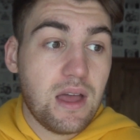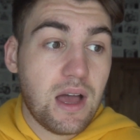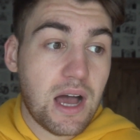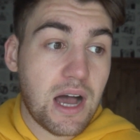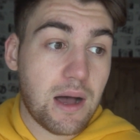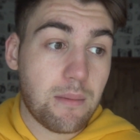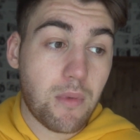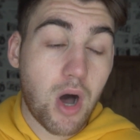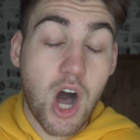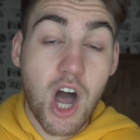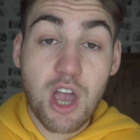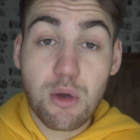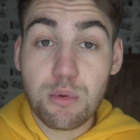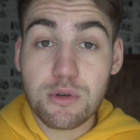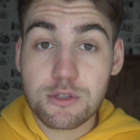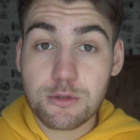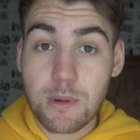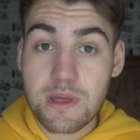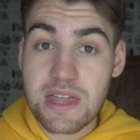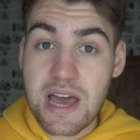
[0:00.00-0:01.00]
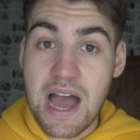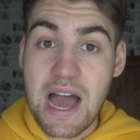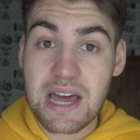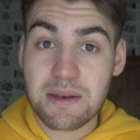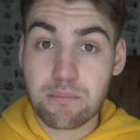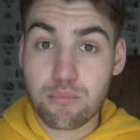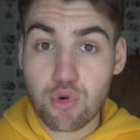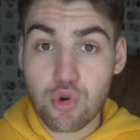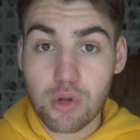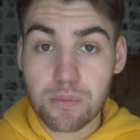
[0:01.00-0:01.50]
I was with
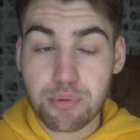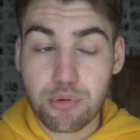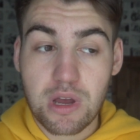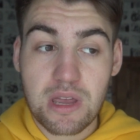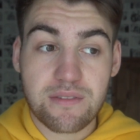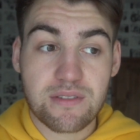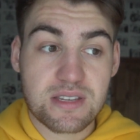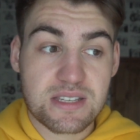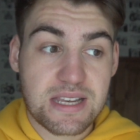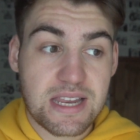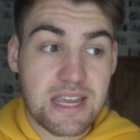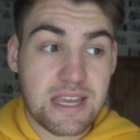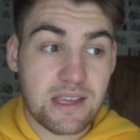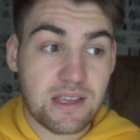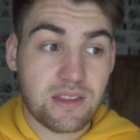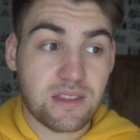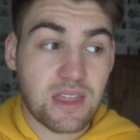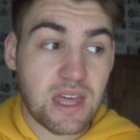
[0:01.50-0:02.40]
Admiral previously.